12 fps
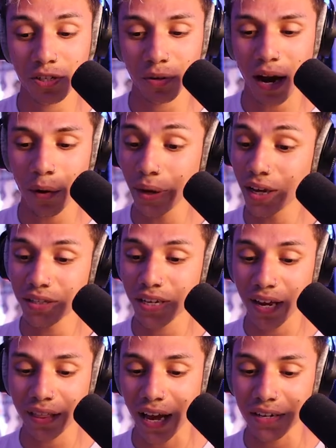So now we can
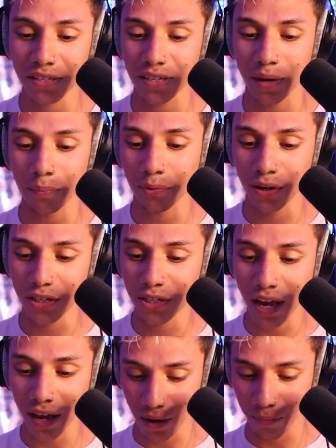take that same
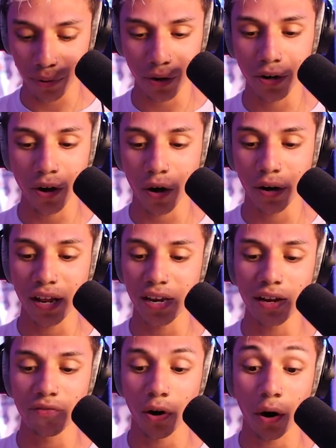preset and put it on
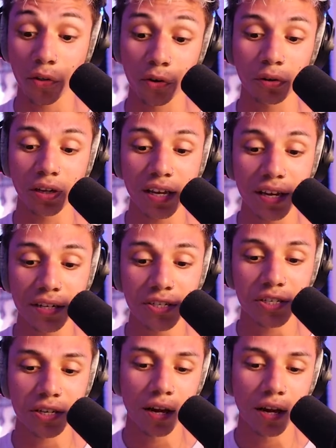any of our other leads,